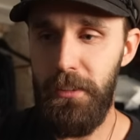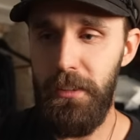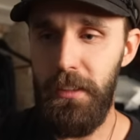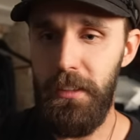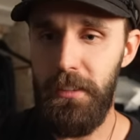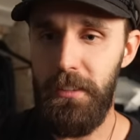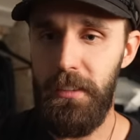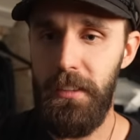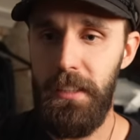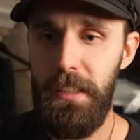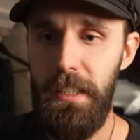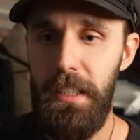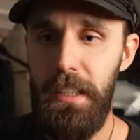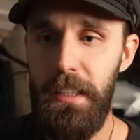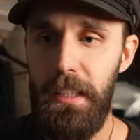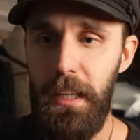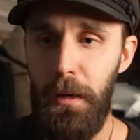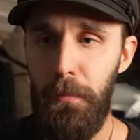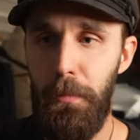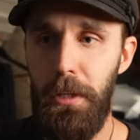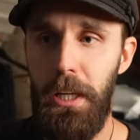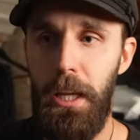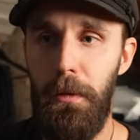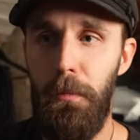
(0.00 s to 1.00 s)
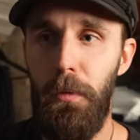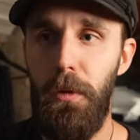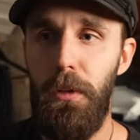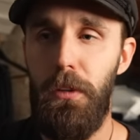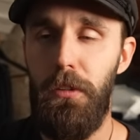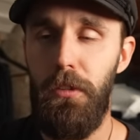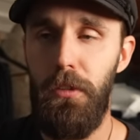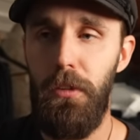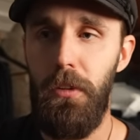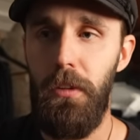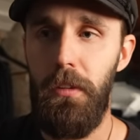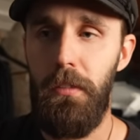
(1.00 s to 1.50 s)
to this technique, I've been able
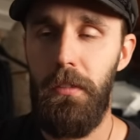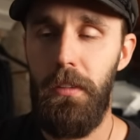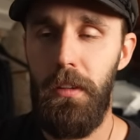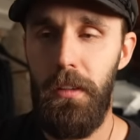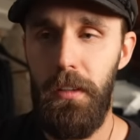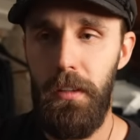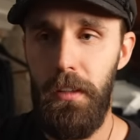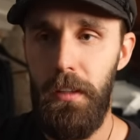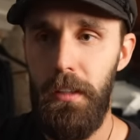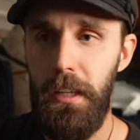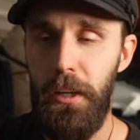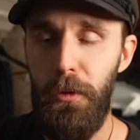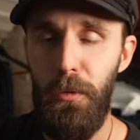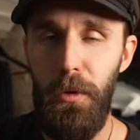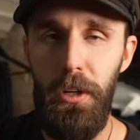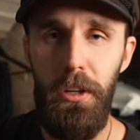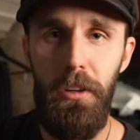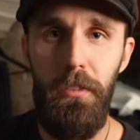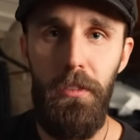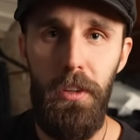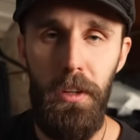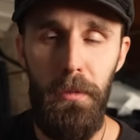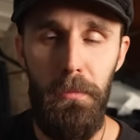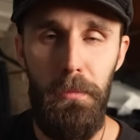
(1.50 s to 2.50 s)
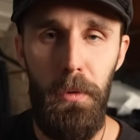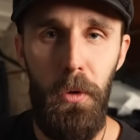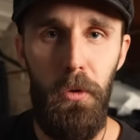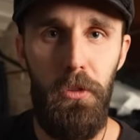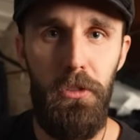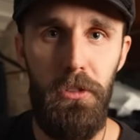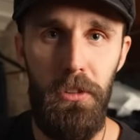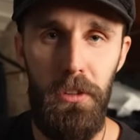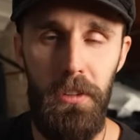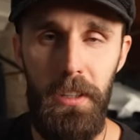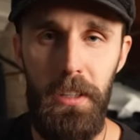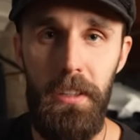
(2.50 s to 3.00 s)
to get rid of the
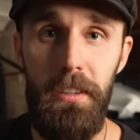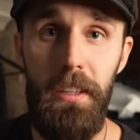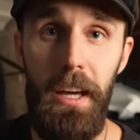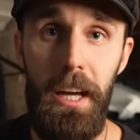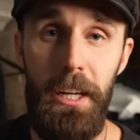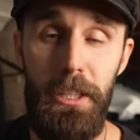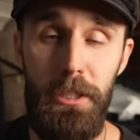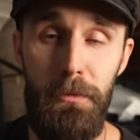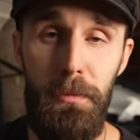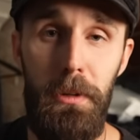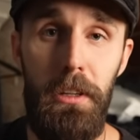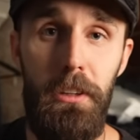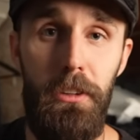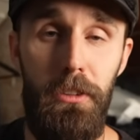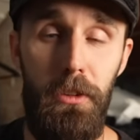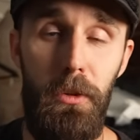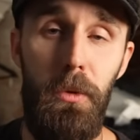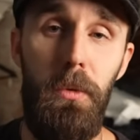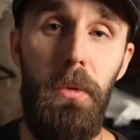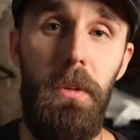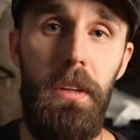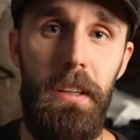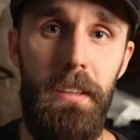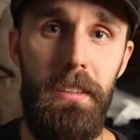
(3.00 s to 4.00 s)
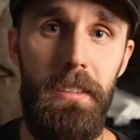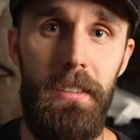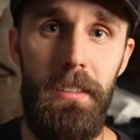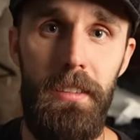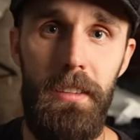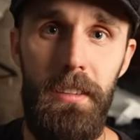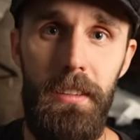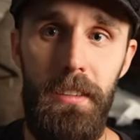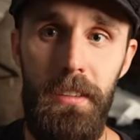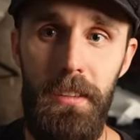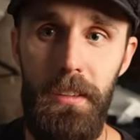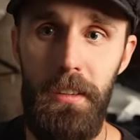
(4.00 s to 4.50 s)
emotional attachment to this
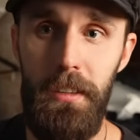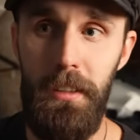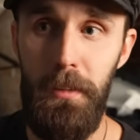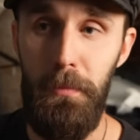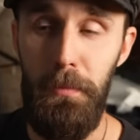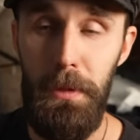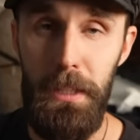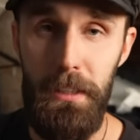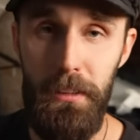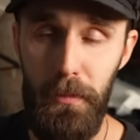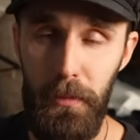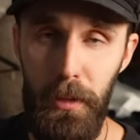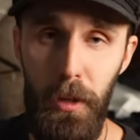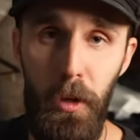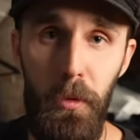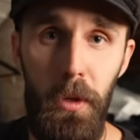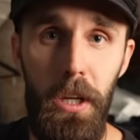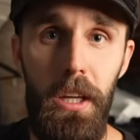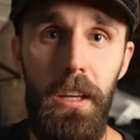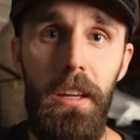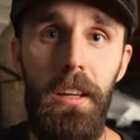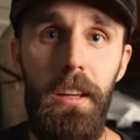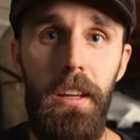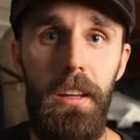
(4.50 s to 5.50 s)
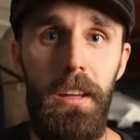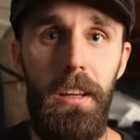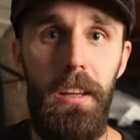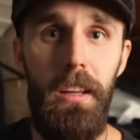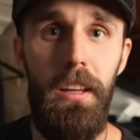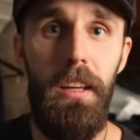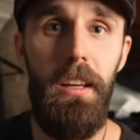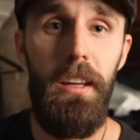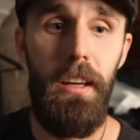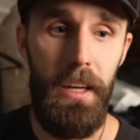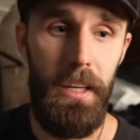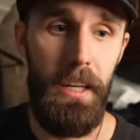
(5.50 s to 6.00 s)
piece of clothing
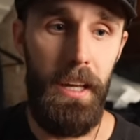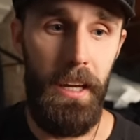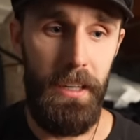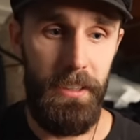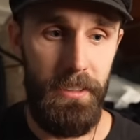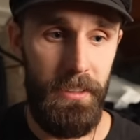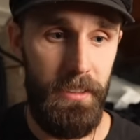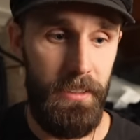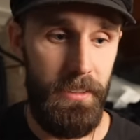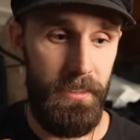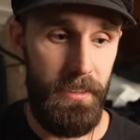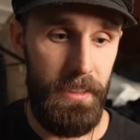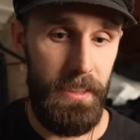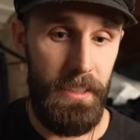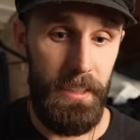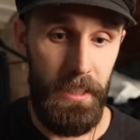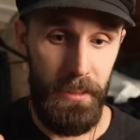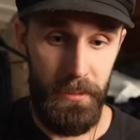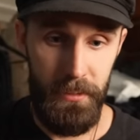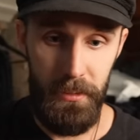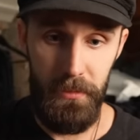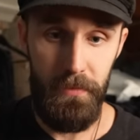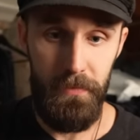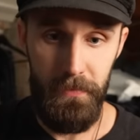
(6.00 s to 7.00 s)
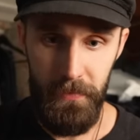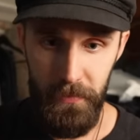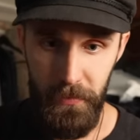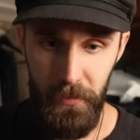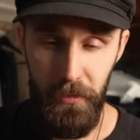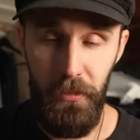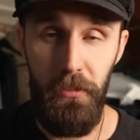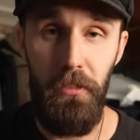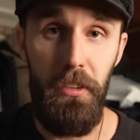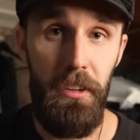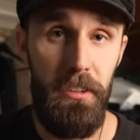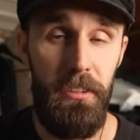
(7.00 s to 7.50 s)
and actually see it as a
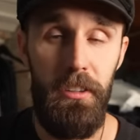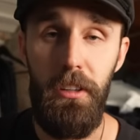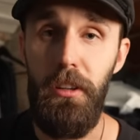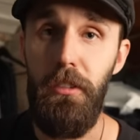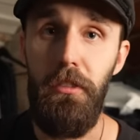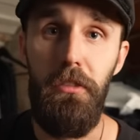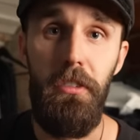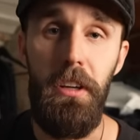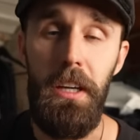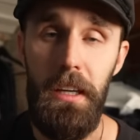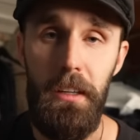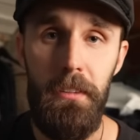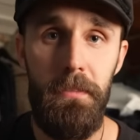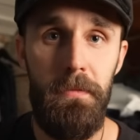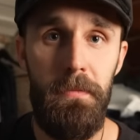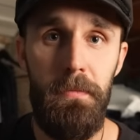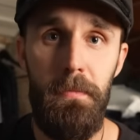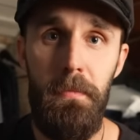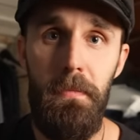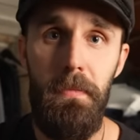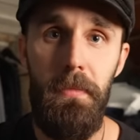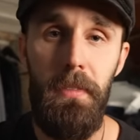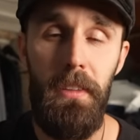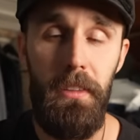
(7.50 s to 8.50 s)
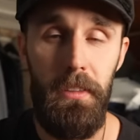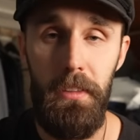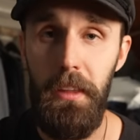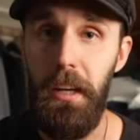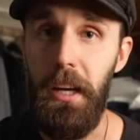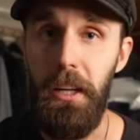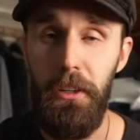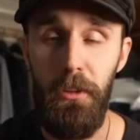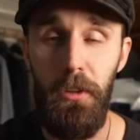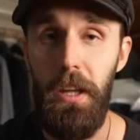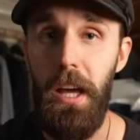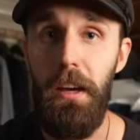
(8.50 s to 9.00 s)
physical thing that
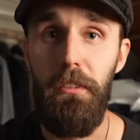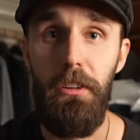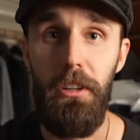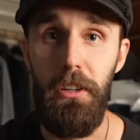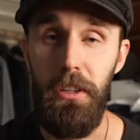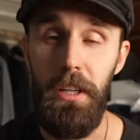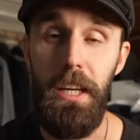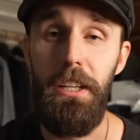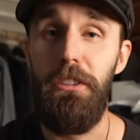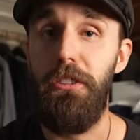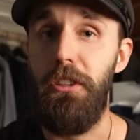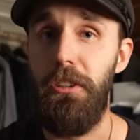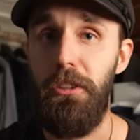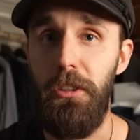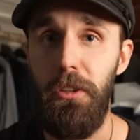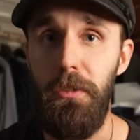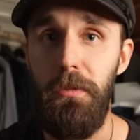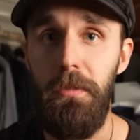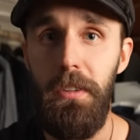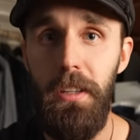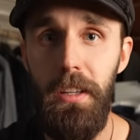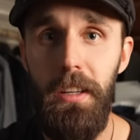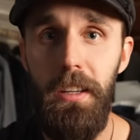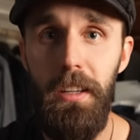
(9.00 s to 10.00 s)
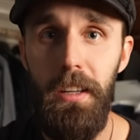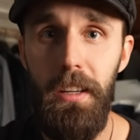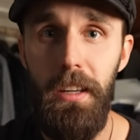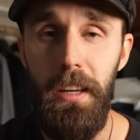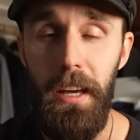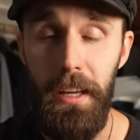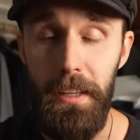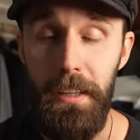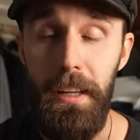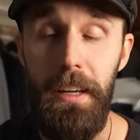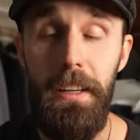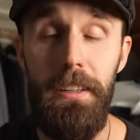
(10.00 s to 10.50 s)
I don't have a connection to.
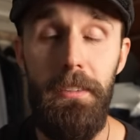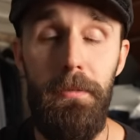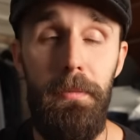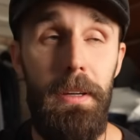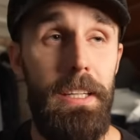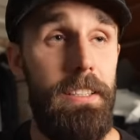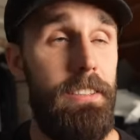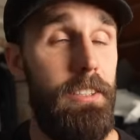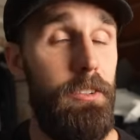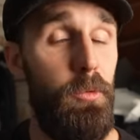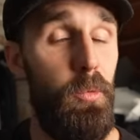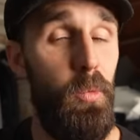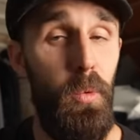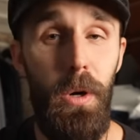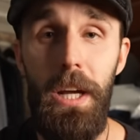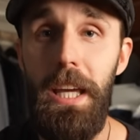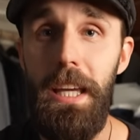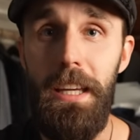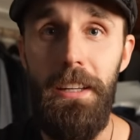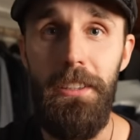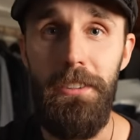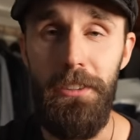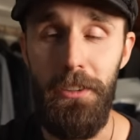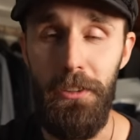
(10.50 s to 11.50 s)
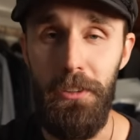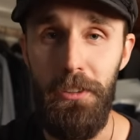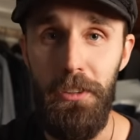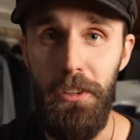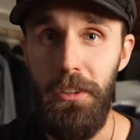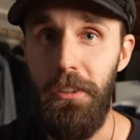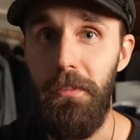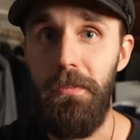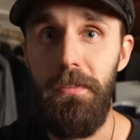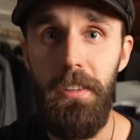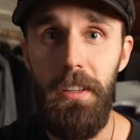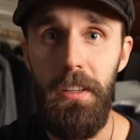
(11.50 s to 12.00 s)
And that makes it way easier
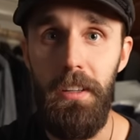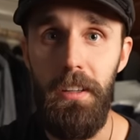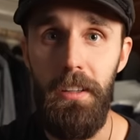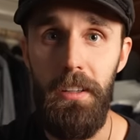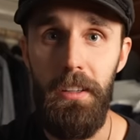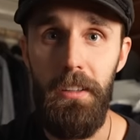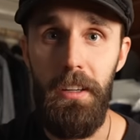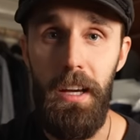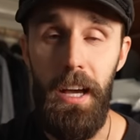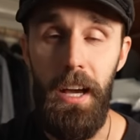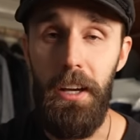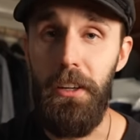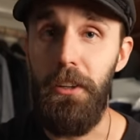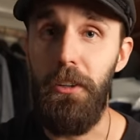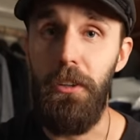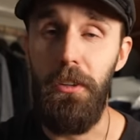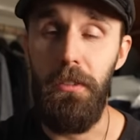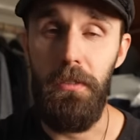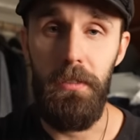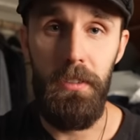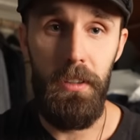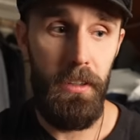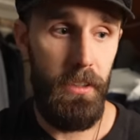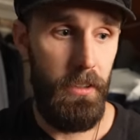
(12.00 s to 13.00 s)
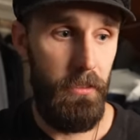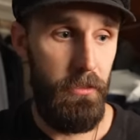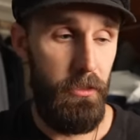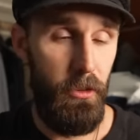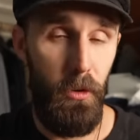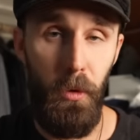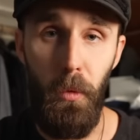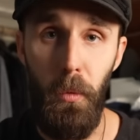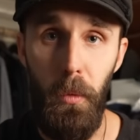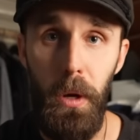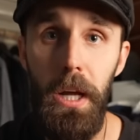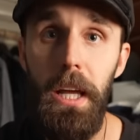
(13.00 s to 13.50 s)
to either
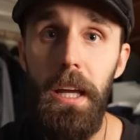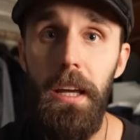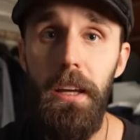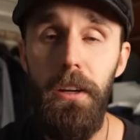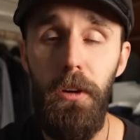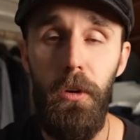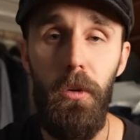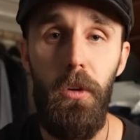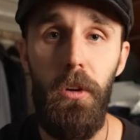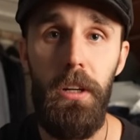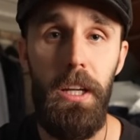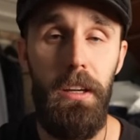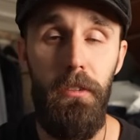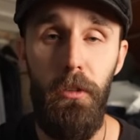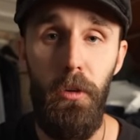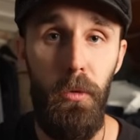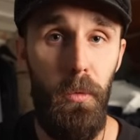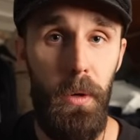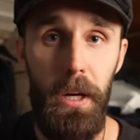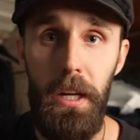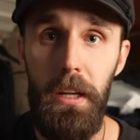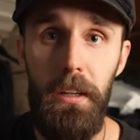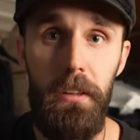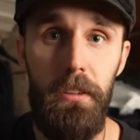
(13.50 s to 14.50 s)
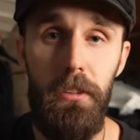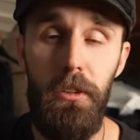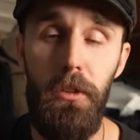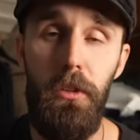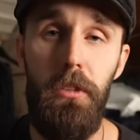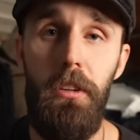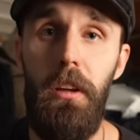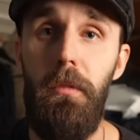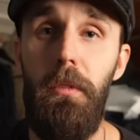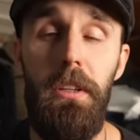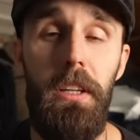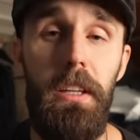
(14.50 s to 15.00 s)
throw away or give away to
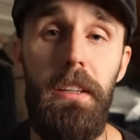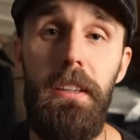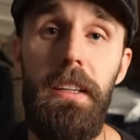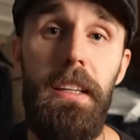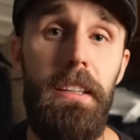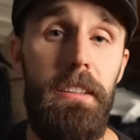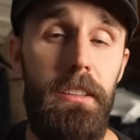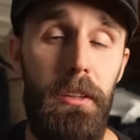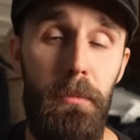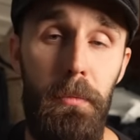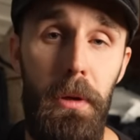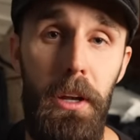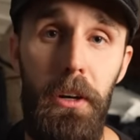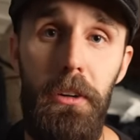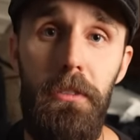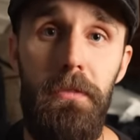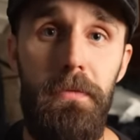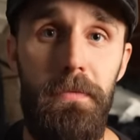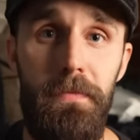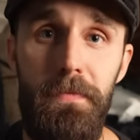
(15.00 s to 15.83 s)
someone that needs it better.